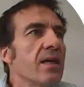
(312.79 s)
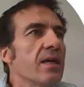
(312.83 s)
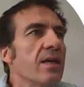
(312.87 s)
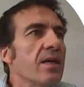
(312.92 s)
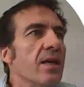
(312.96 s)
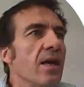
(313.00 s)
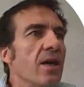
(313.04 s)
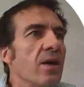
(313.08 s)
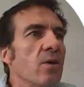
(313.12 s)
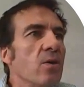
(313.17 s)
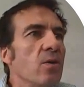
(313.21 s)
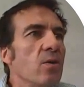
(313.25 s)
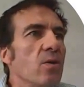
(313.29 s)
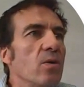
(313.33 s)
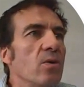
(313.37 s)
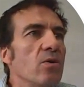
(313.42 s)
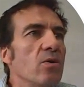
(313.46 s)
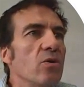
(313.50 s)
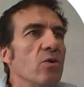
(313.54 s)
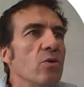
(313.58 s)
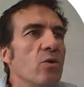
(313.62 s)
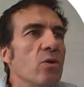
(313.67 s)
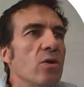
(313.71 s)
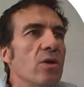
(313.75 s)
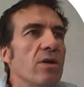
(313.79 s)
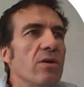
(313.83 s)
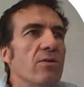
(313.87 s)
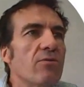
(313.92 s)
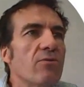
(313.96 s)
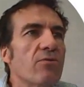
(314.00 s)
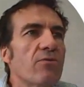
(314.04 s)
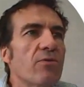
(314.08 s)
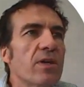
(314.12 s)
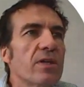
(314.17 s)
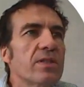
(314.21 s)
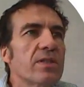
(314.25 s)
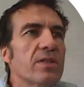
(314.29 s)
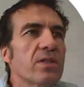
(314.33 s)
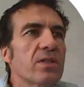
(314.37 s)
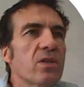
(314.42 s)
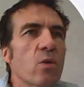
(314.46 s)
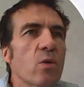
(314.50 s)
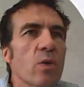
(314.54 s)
Now, your first